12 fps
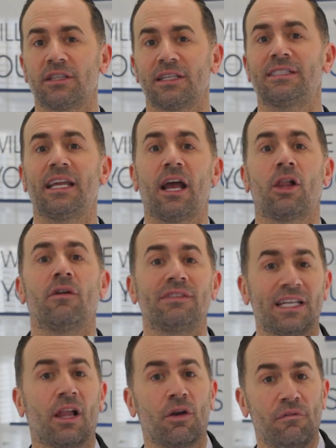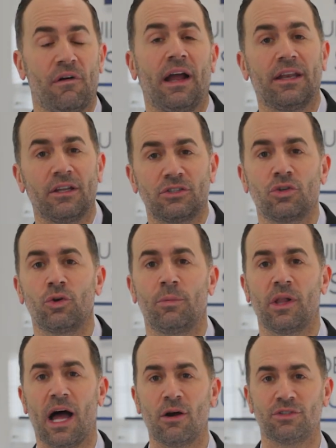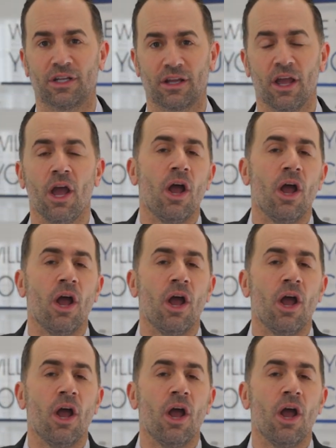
to the sale of seller finding suitable housing.